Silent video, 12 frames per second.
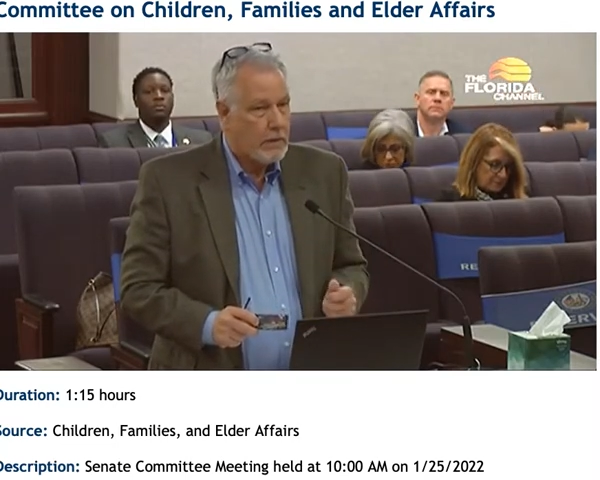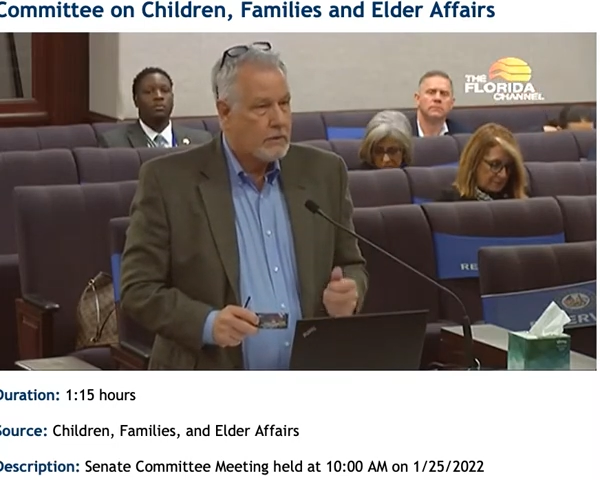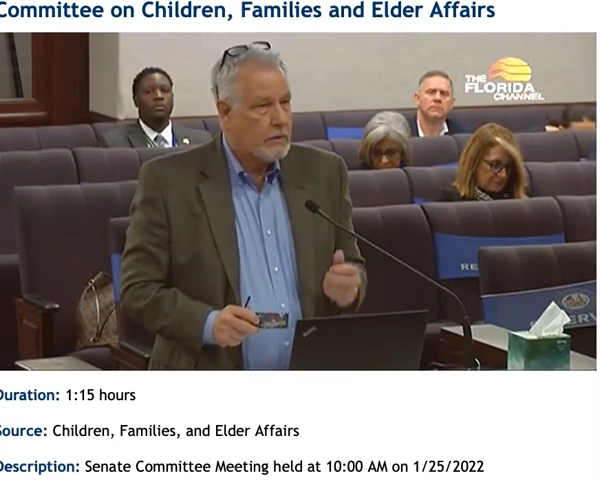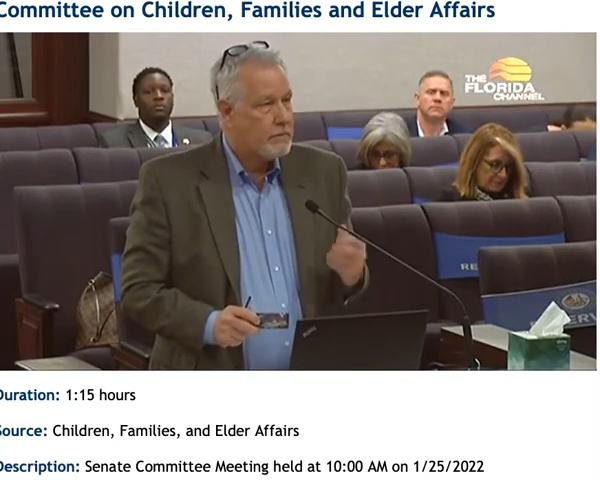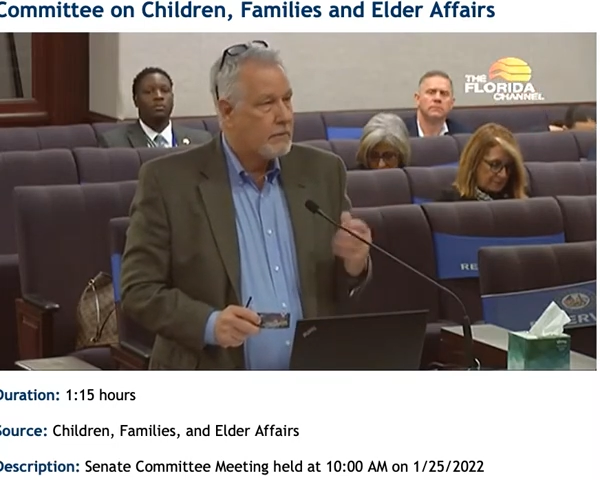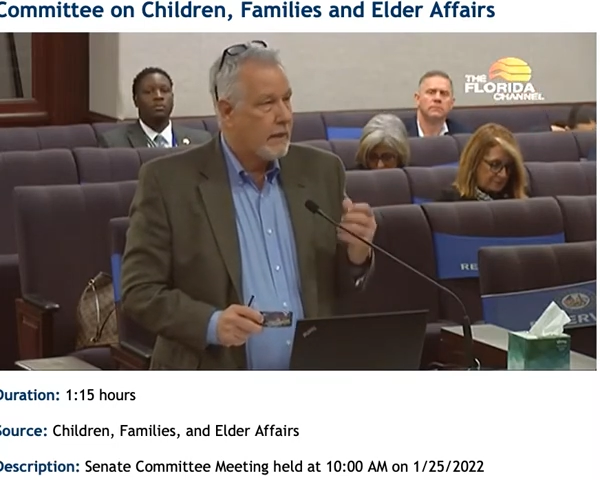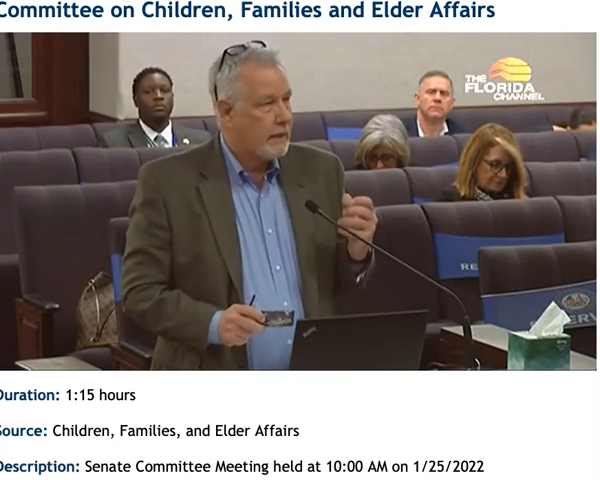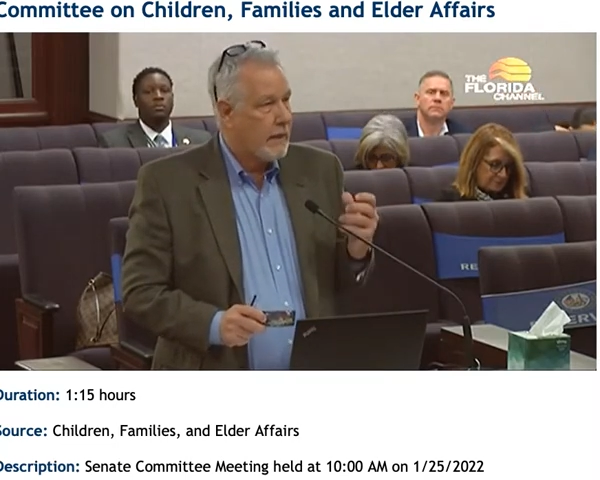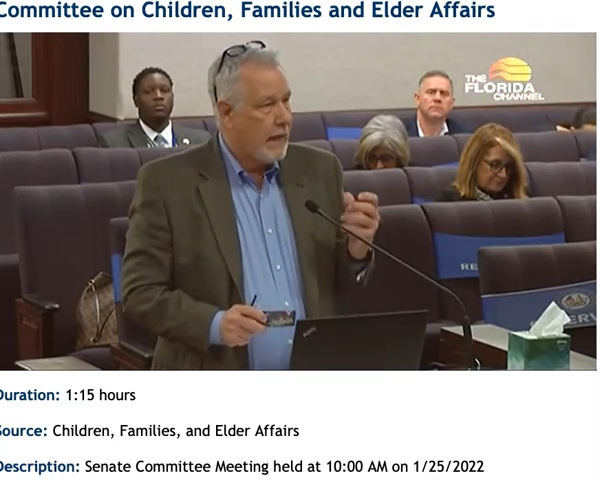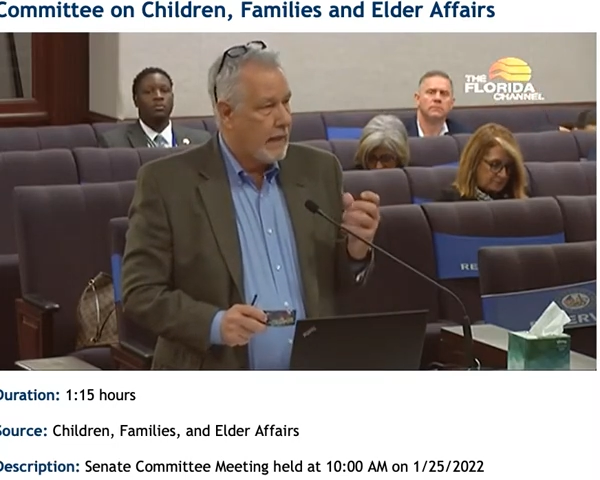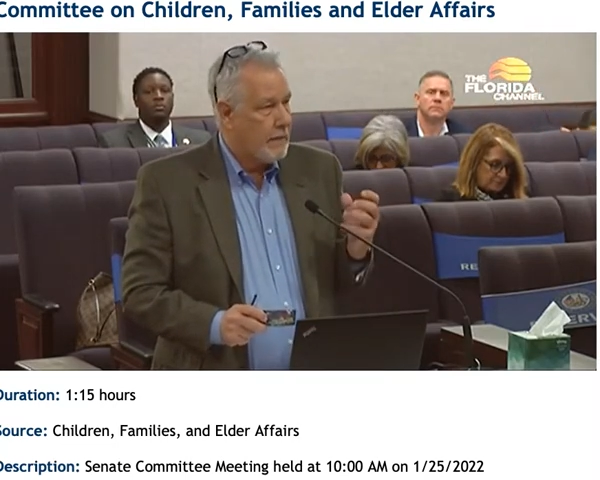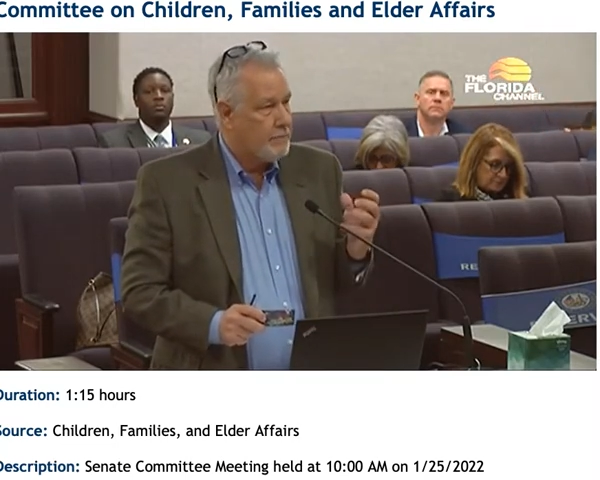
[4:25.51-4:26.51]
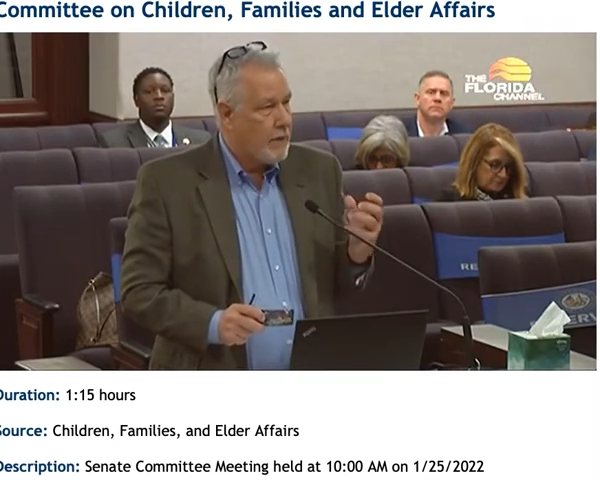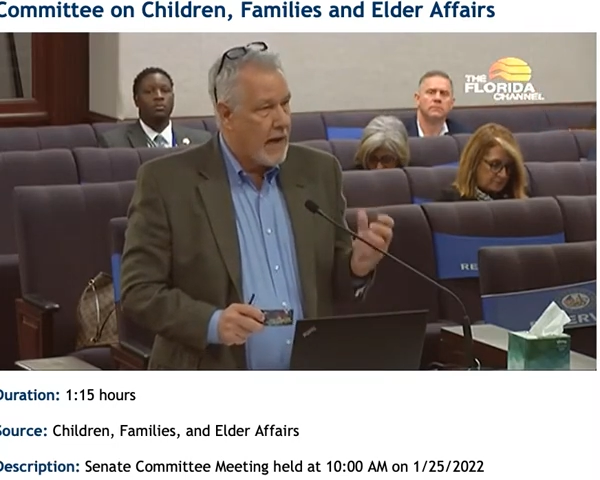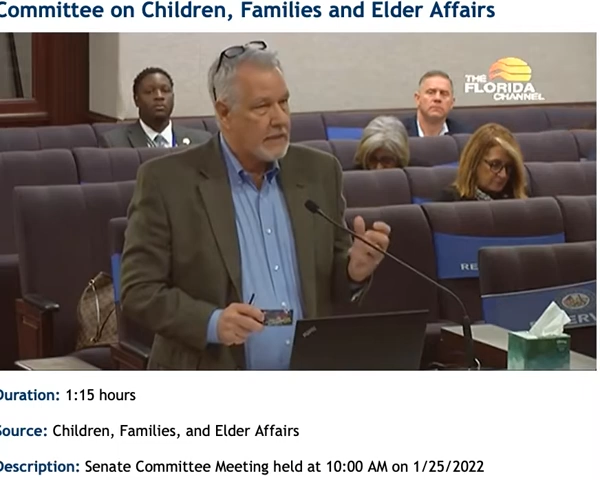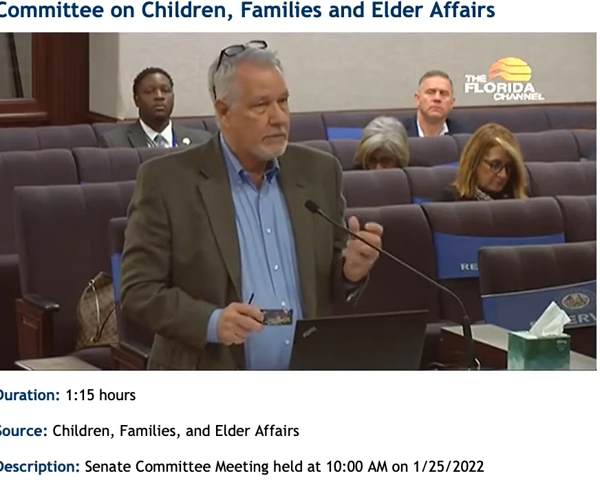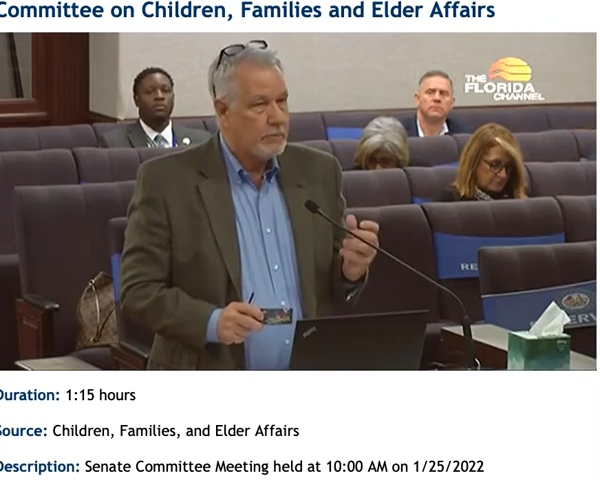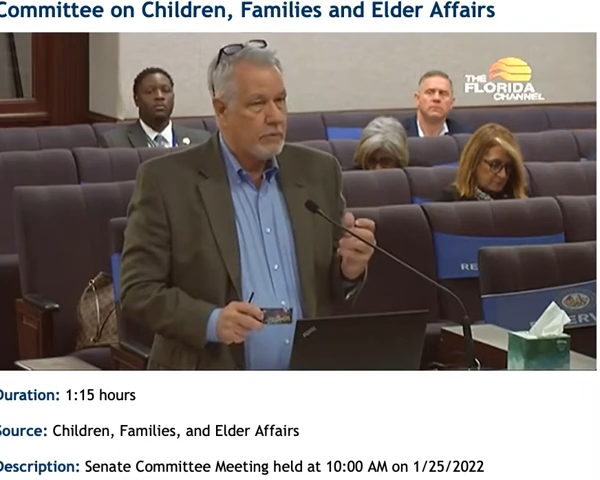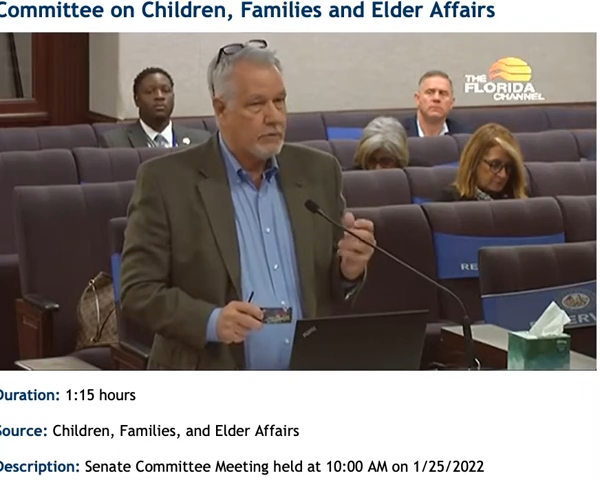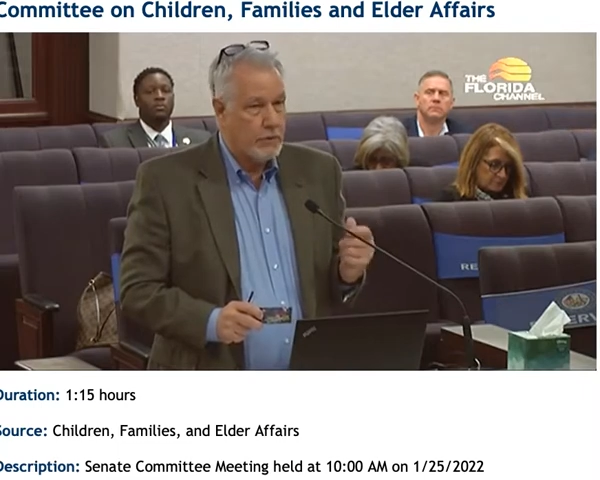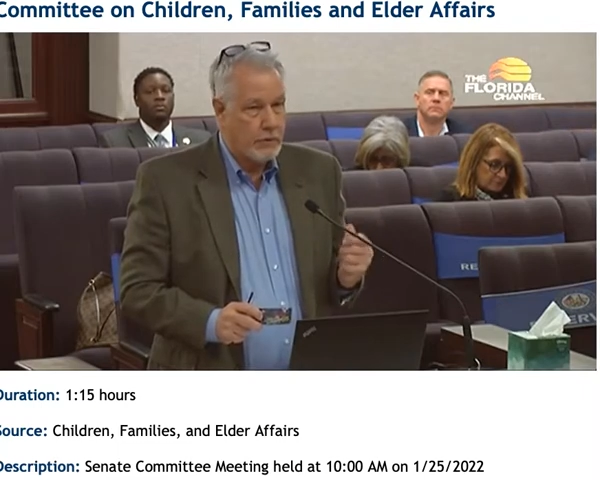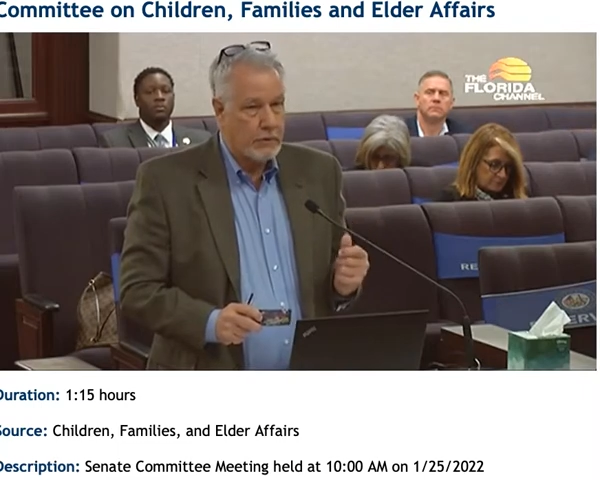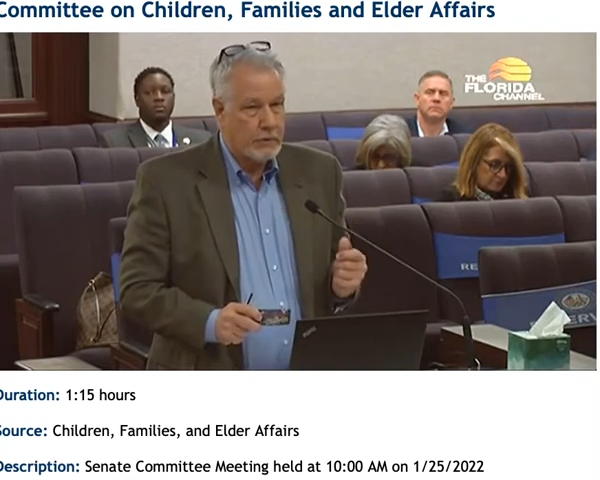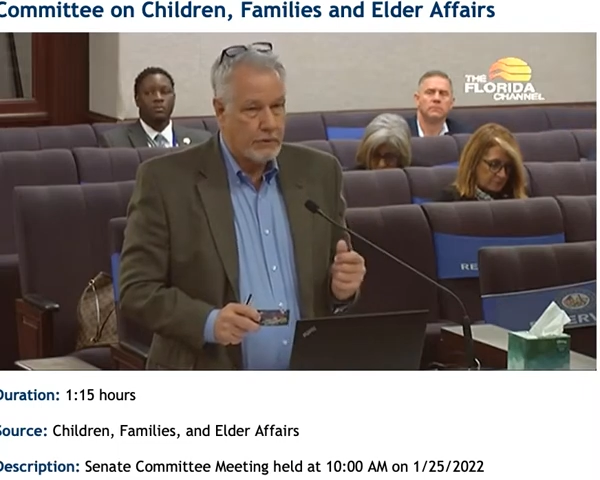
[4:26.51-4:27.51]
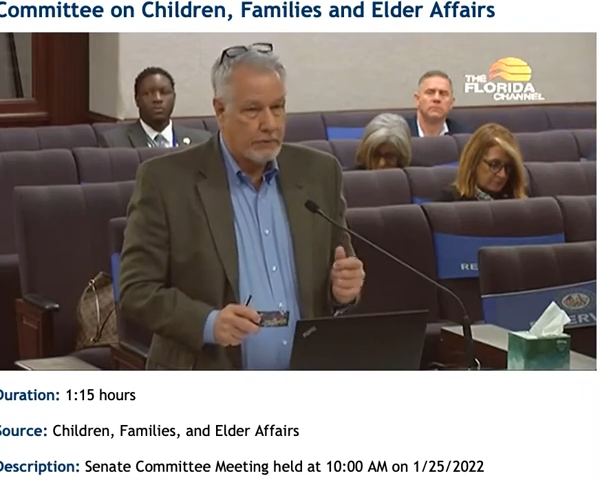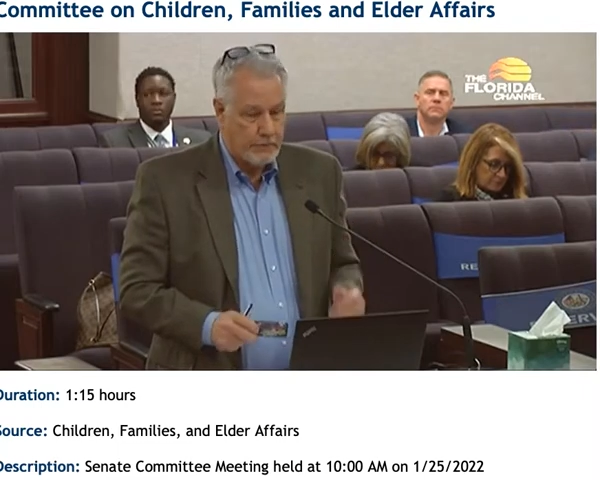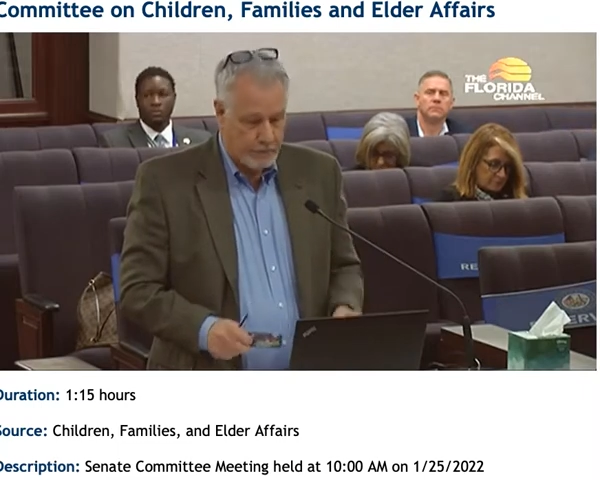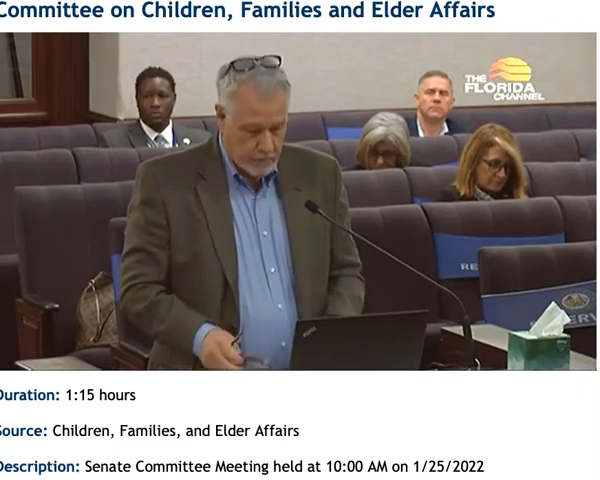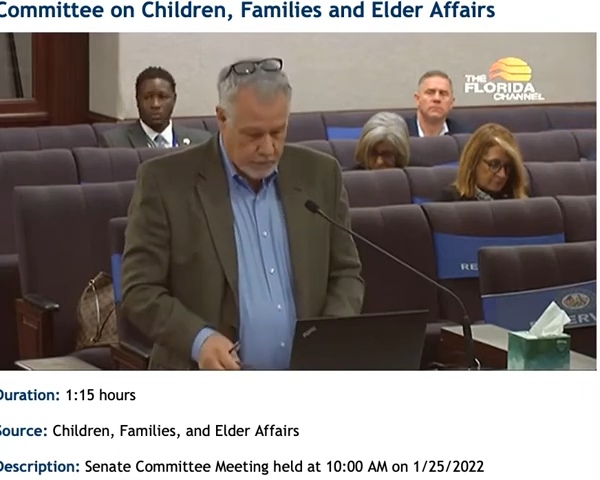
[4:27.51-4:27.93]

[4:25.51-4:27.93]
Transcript: Seems like a possible alternative.